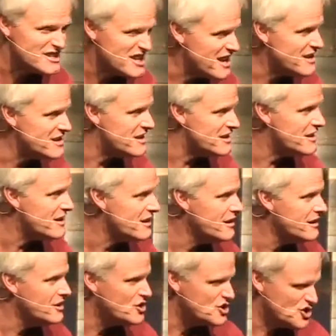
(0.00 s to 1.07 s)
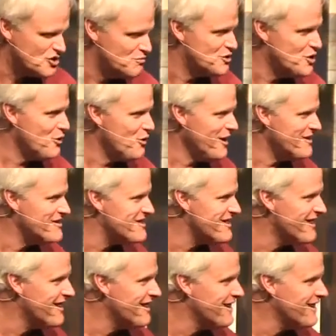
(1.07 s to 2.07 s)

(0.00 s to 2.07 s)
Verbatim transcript: it, tend it, subdue it.